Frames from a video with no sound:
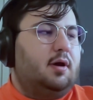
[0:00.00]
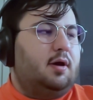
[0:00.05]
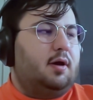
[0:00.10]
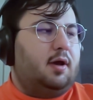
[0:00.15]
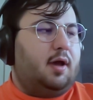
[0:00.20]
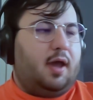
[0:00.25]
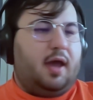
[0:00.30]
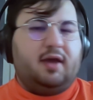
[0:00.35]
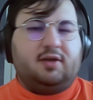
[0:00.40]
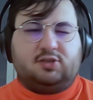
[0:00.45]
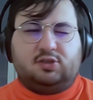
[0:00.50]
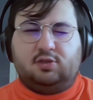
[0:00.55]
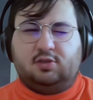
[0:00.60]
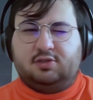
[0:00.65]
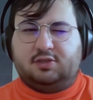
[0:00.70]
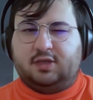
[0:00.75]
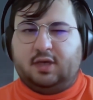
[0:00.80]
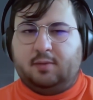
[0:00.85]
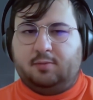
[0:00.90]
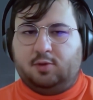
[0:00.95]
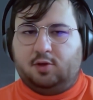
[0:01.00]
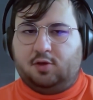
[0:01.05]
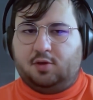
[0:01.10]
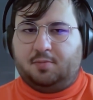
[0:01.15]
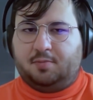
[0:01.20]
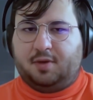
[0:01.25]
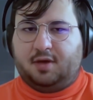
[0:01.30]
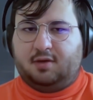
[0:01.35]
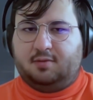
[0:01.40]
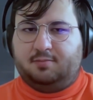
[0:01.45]
actual time lock
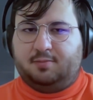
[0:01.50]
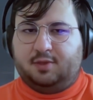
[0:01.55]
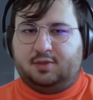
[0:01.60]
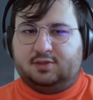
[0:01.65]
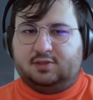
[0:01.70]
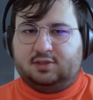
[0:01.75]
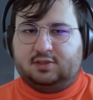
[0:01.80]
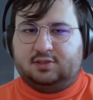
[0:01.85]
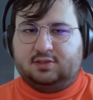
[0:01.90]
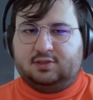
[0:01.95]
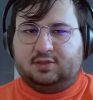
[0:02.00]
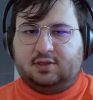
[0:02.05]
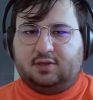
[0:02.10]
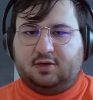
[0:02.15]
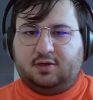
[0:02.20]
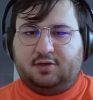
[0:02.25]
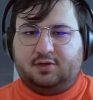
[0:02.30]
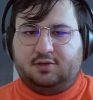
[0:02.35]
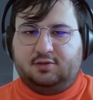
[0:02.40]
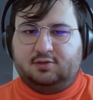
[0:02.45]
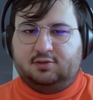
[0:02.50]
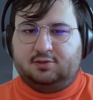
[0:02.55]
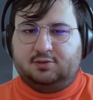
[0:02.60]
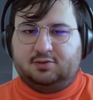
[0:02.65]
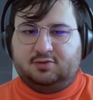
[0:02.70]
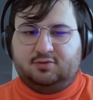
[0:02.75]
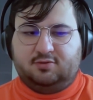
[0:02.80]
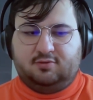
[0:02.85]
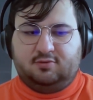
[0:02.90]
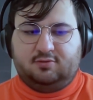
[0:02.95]
puzzles that are used
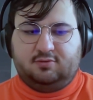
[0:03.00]
to